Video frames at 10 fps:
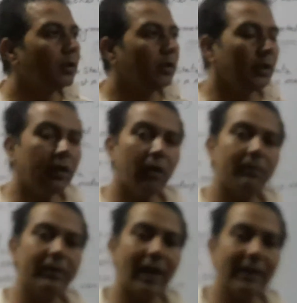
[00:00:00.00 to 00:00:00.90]
In
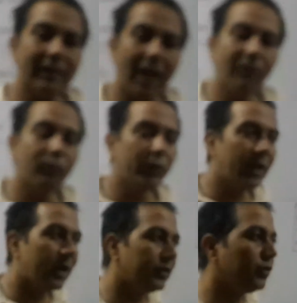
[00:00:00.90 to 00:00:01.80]
our daily life we
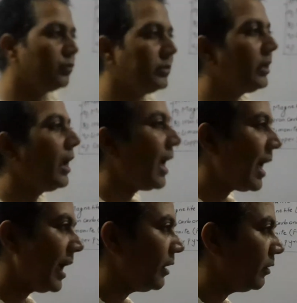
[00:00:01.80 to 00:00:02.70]
are using
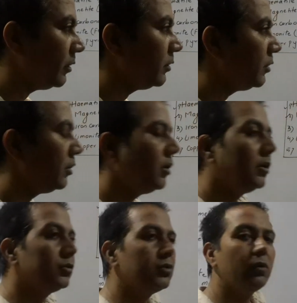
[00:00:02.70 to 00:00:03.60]
iron.
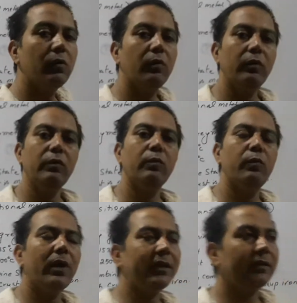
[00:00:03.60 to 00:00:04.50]
So
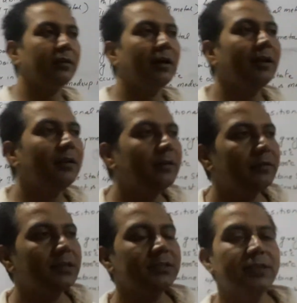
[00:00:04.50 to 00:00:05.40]
what color
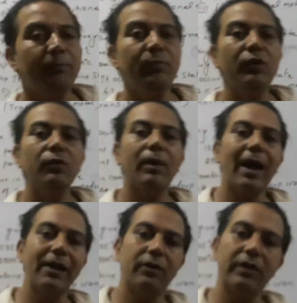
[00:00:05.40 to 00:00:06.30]
does the pure
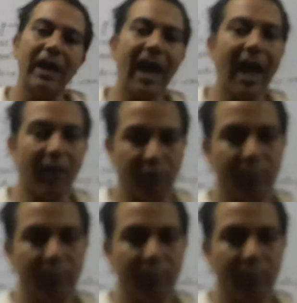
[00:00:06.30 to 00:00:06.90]
iron have?